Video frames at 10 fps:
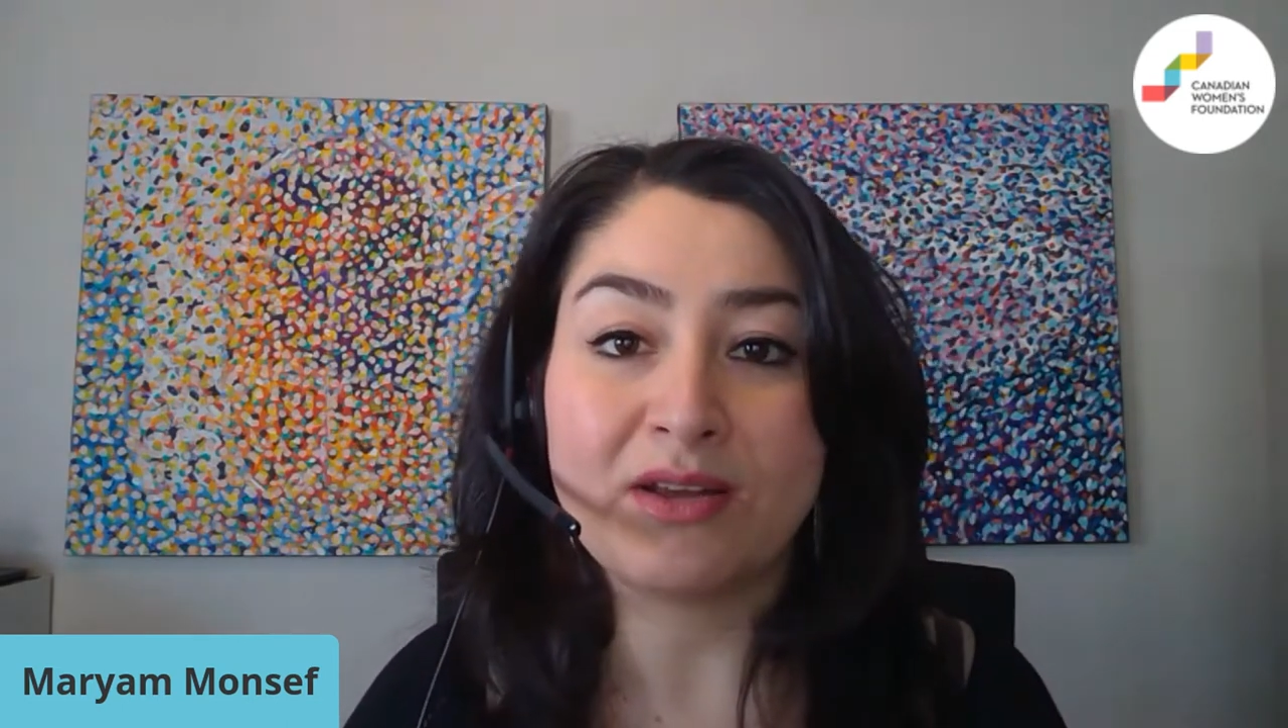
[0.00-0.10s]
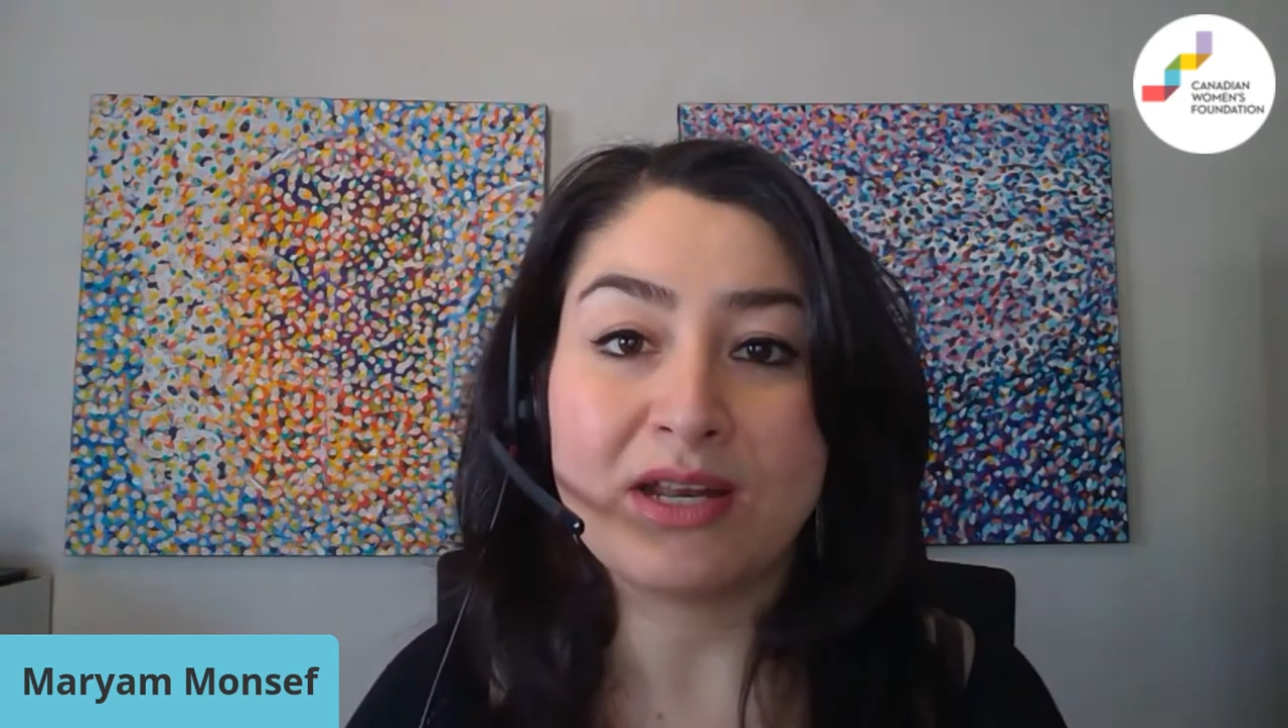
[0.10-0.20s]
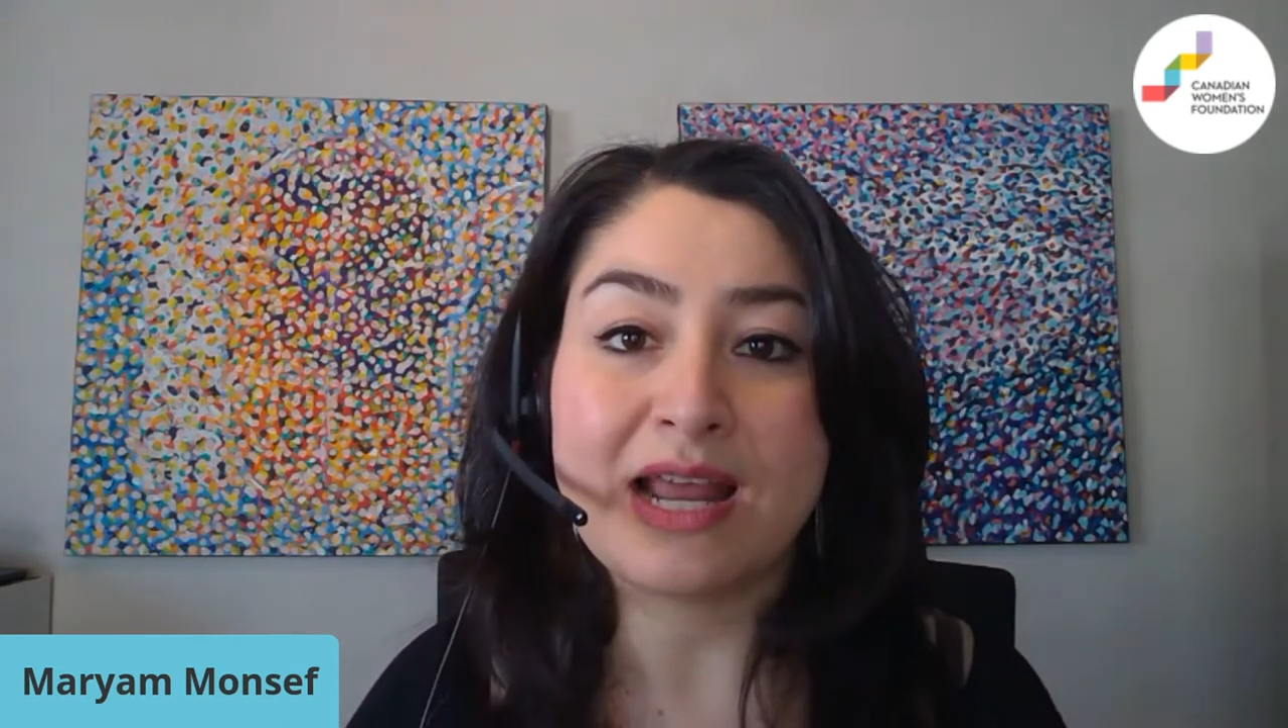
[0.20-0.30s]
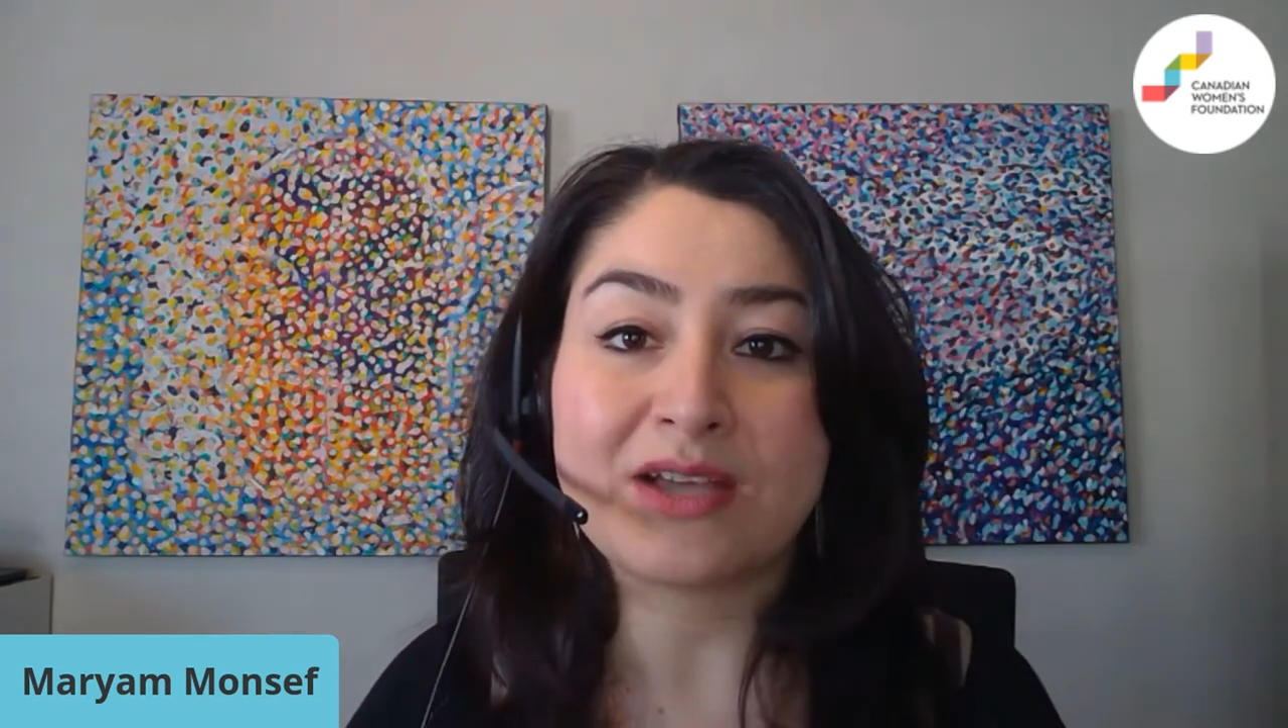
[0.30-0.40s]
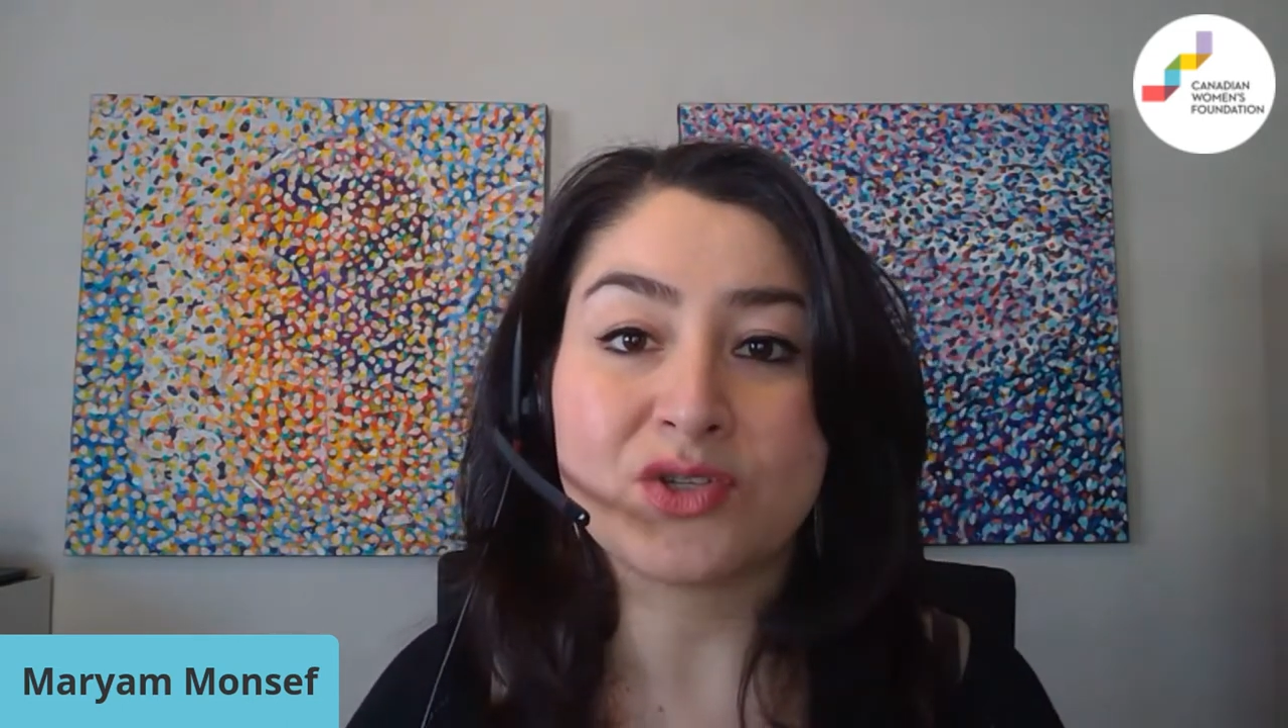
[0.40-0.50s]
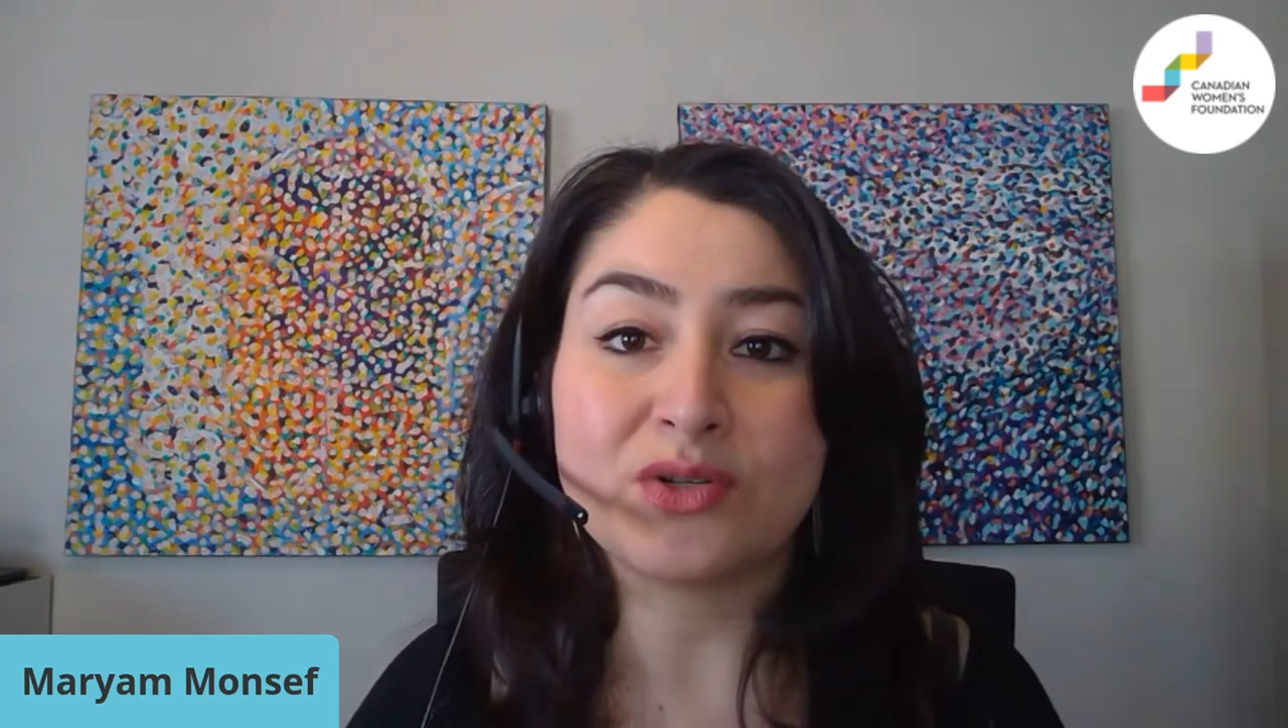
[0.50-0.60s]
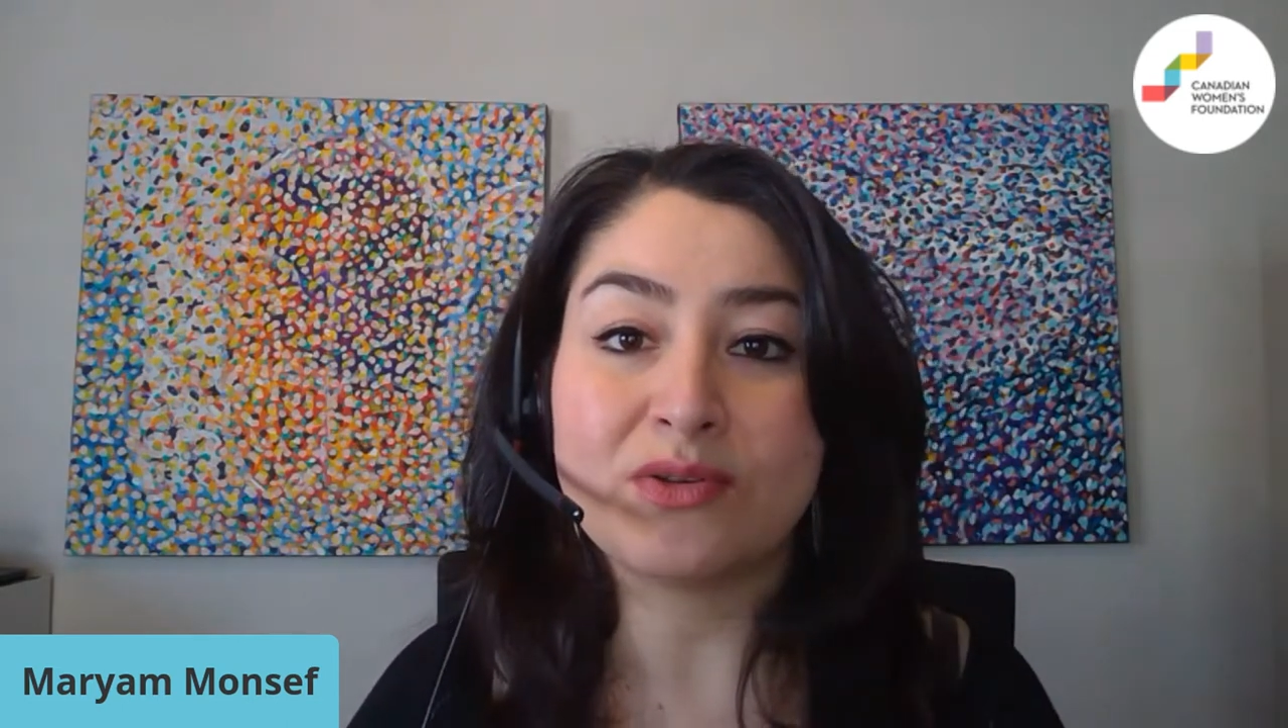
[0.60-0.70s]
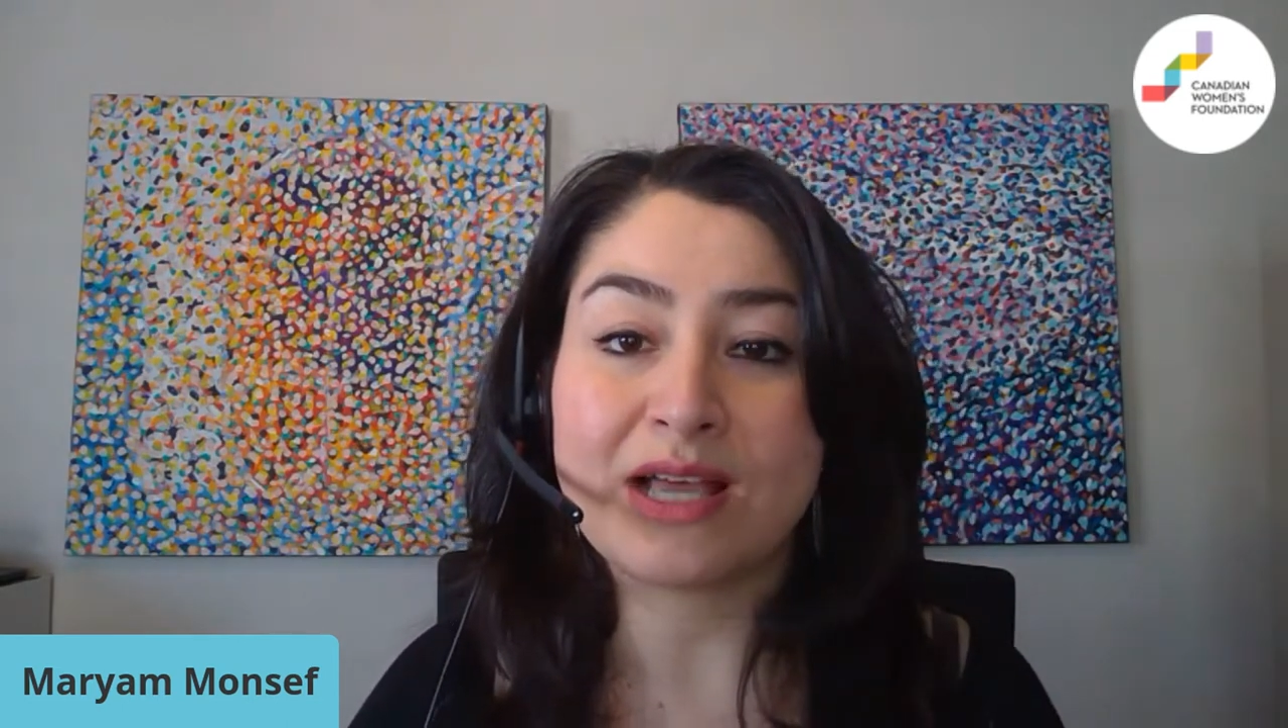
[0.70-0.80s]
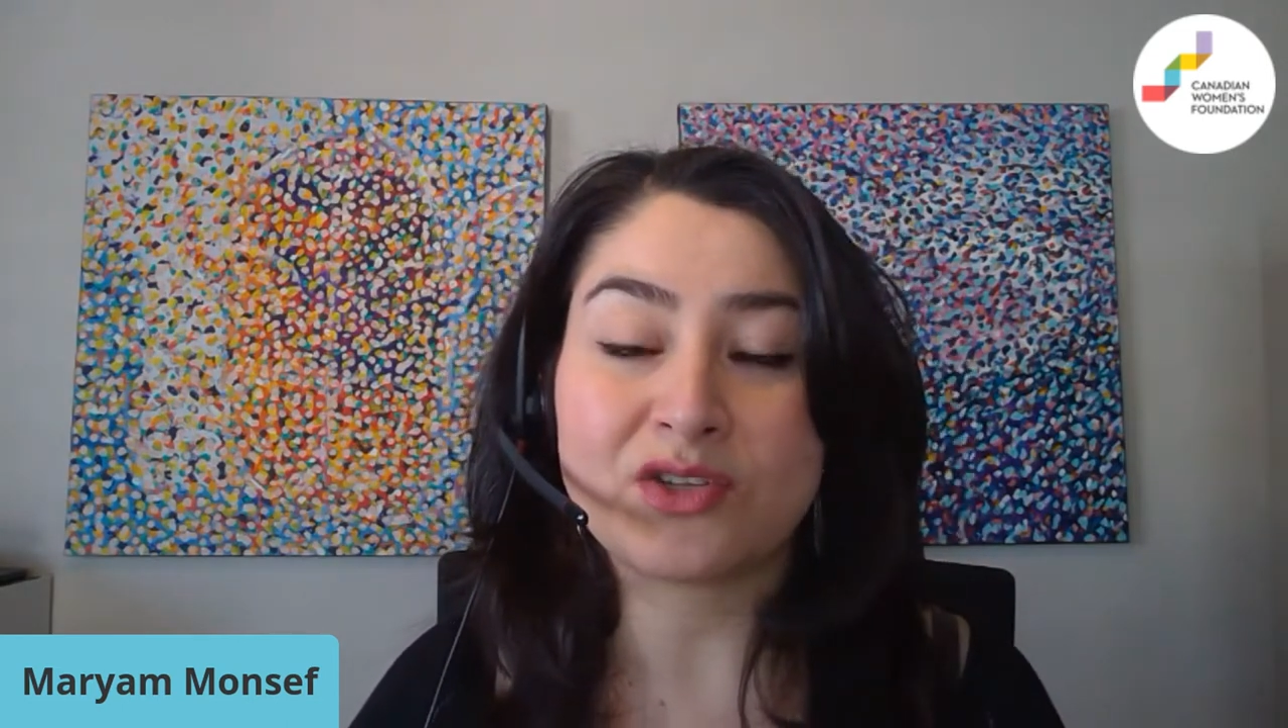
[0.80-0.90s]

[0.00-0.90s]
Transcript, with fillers: on a national